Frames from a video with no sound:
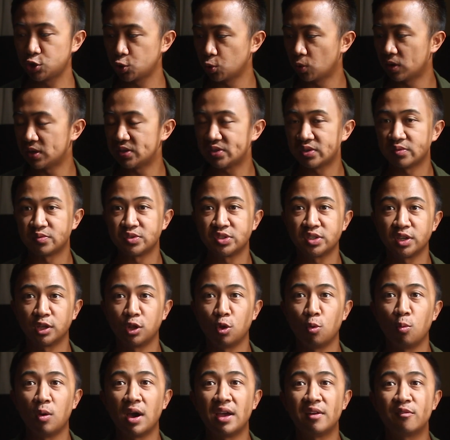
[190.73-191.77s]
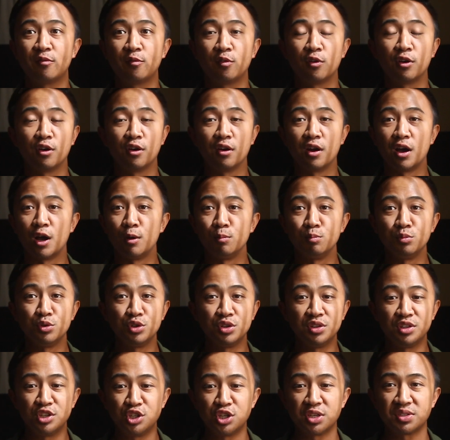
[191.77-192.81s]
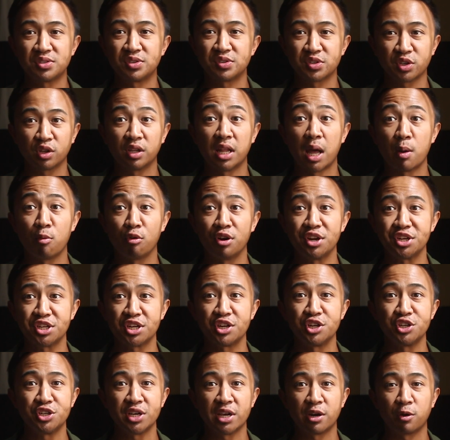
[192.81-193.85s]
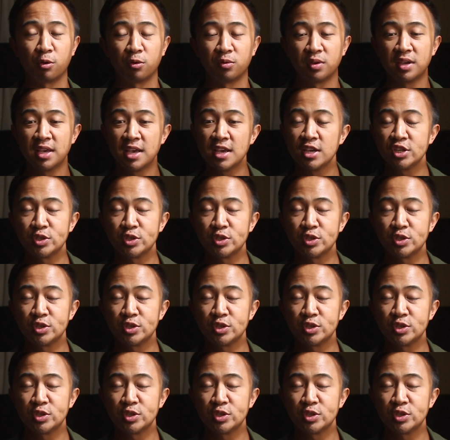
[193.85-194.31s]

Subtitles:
choice of silhouette for just this collaboration in general,